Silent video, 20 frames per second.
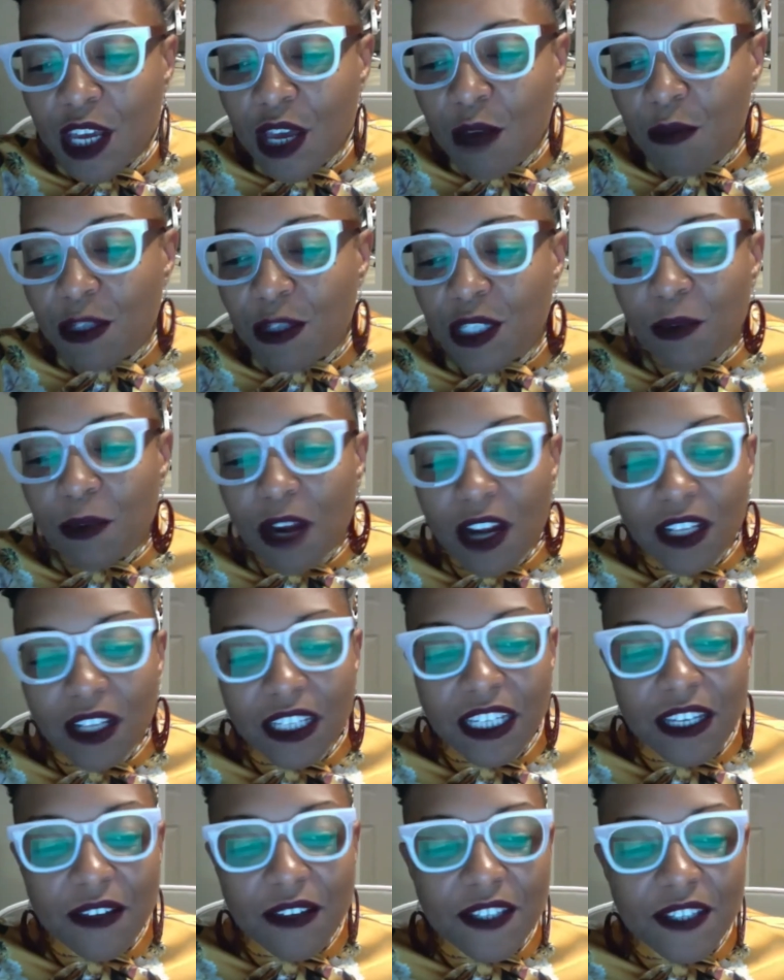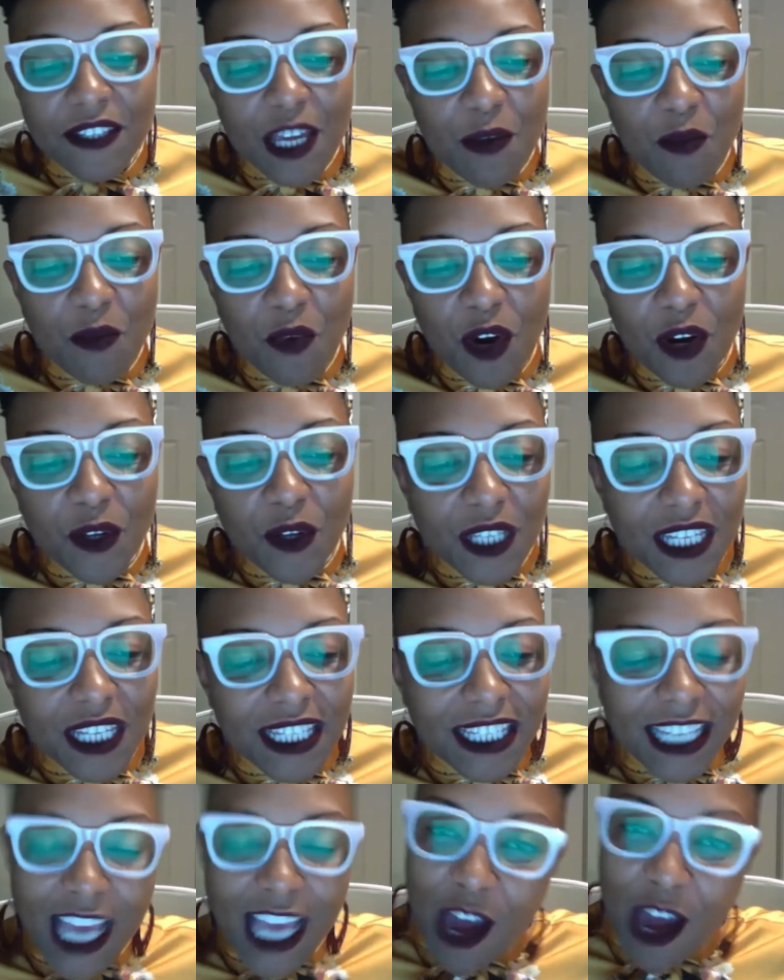Majumdar lives and works in
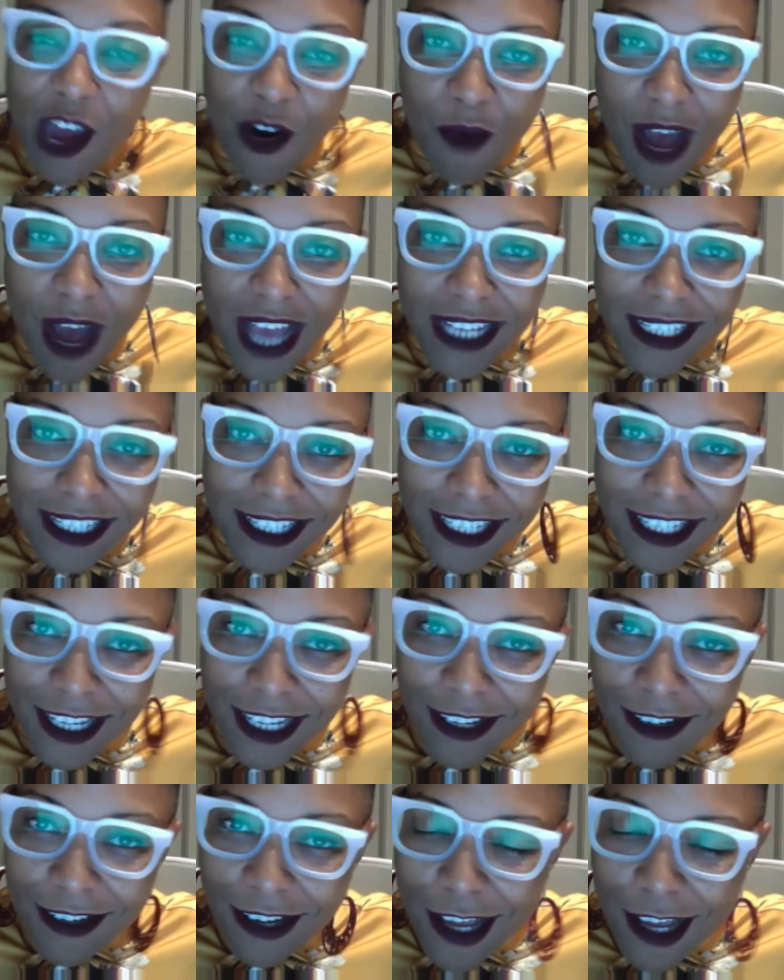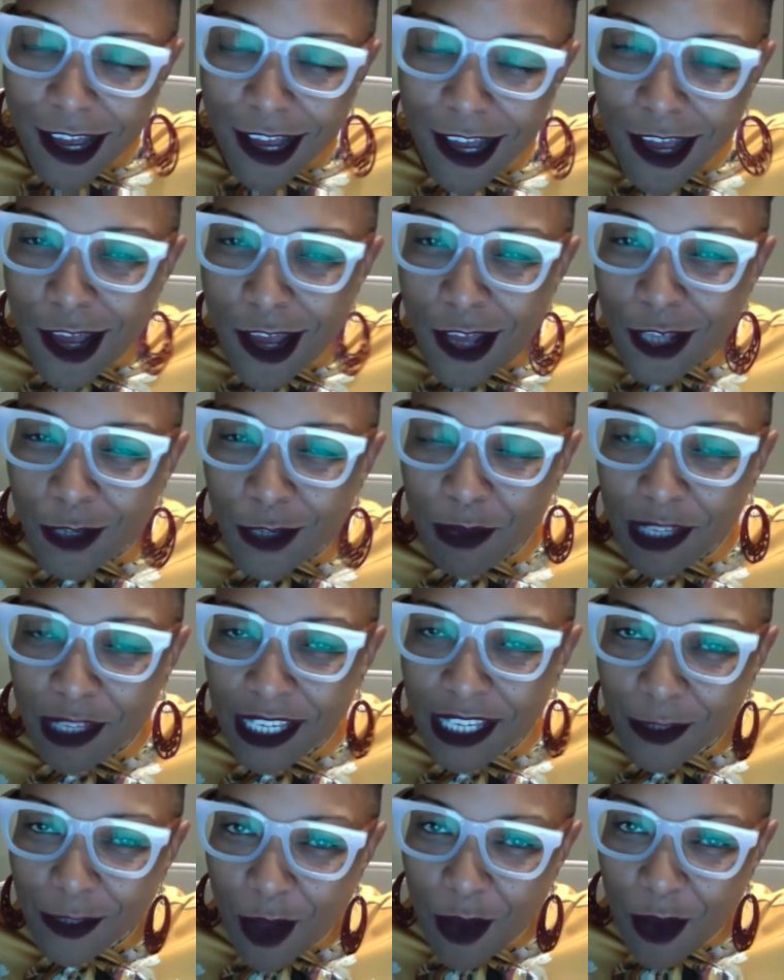Seattle, Washington. So
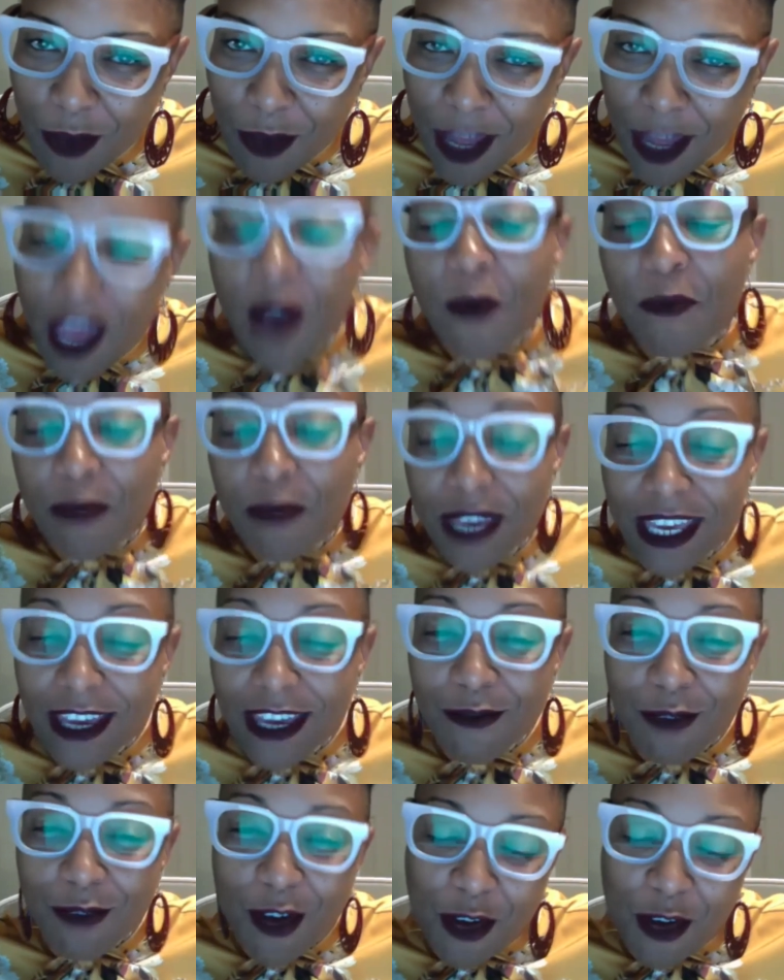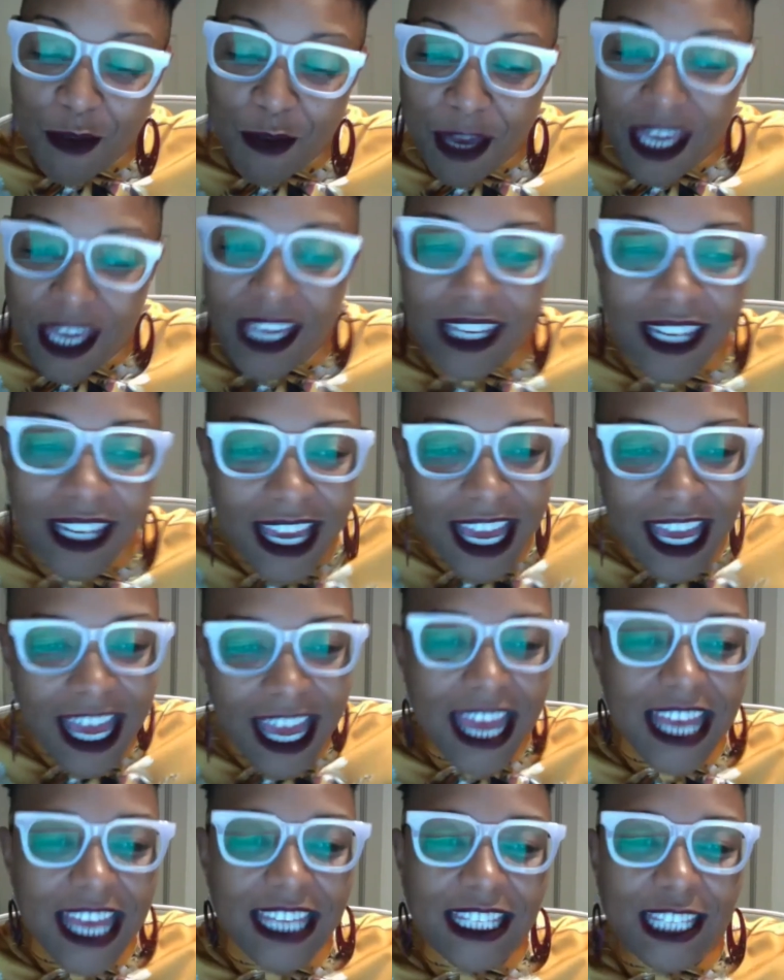please help me in welcoming
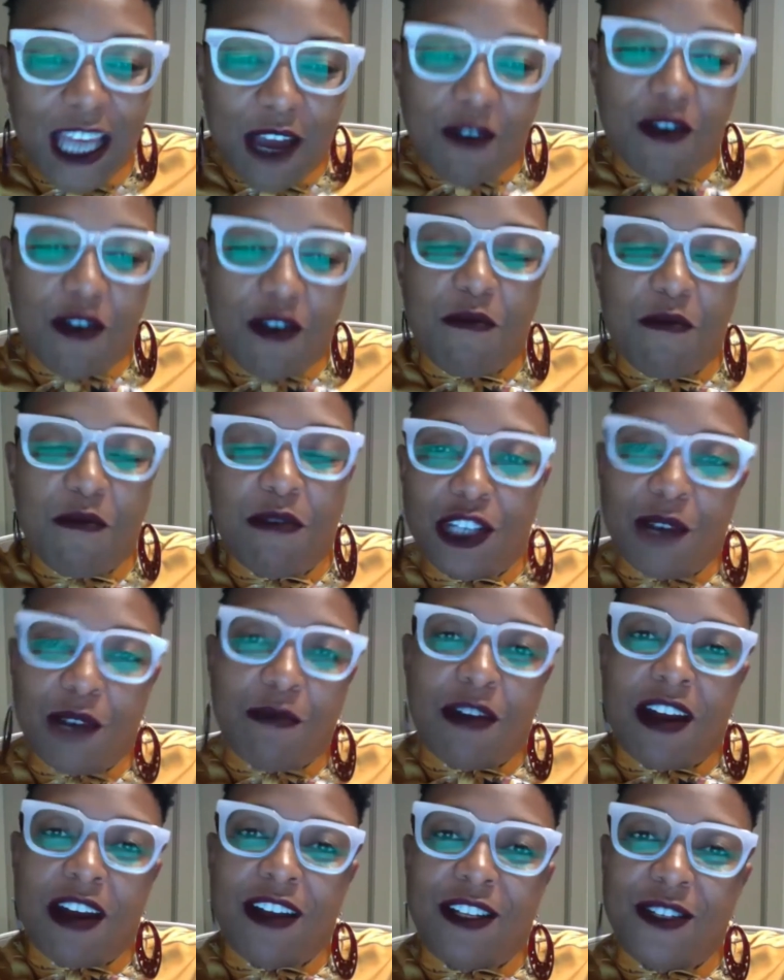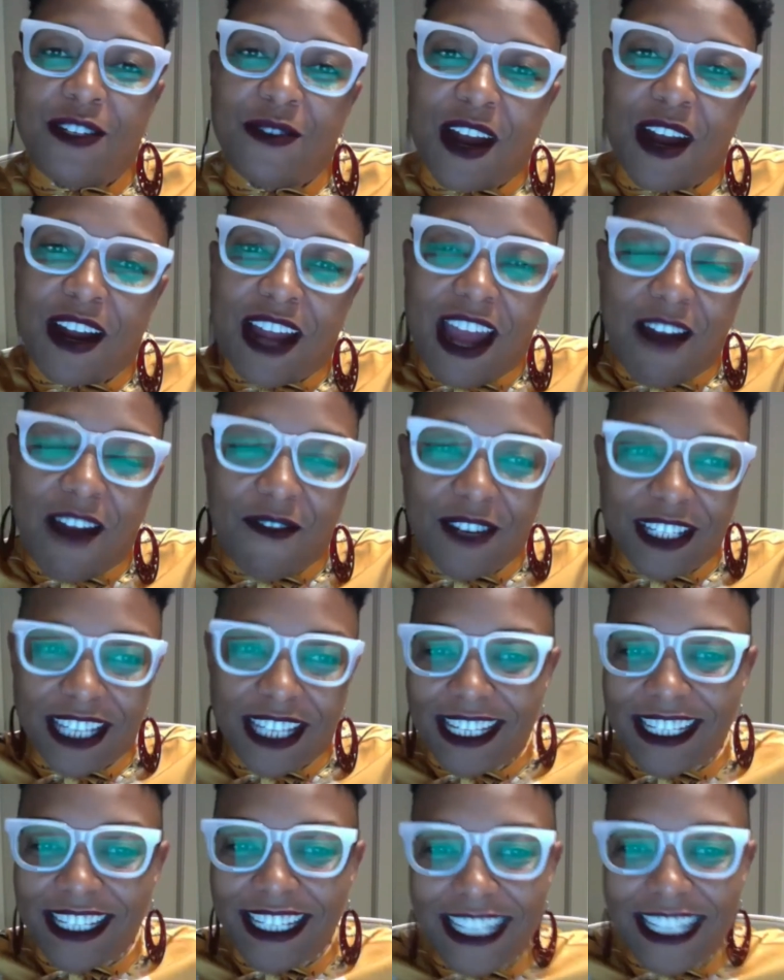Sangram Majumdar to our
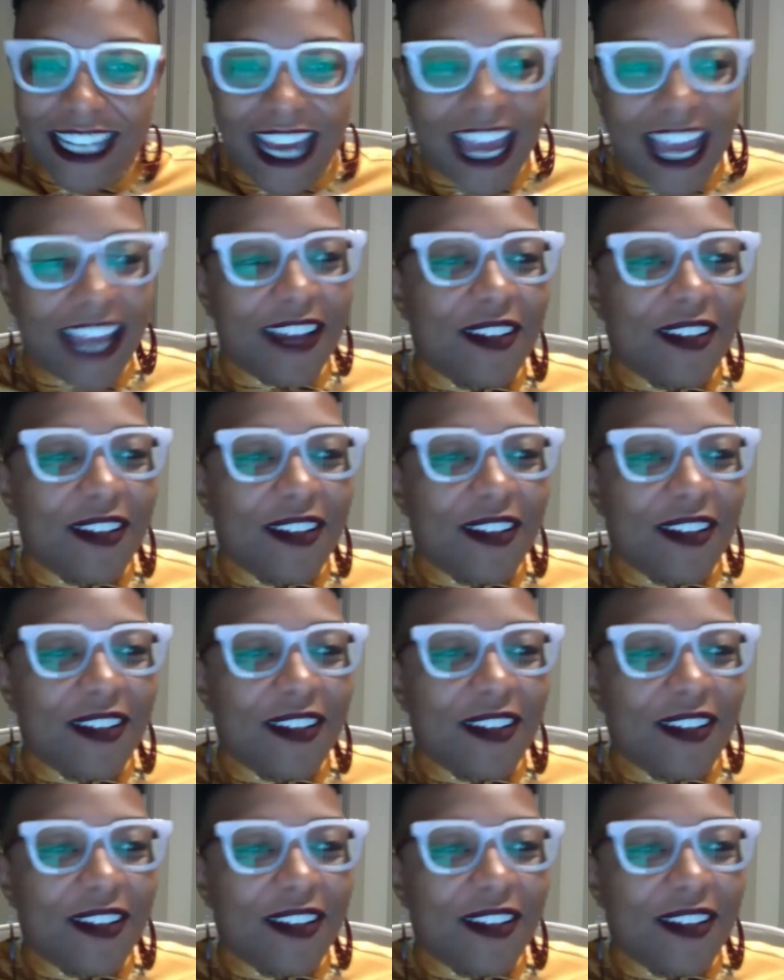conversation tonight.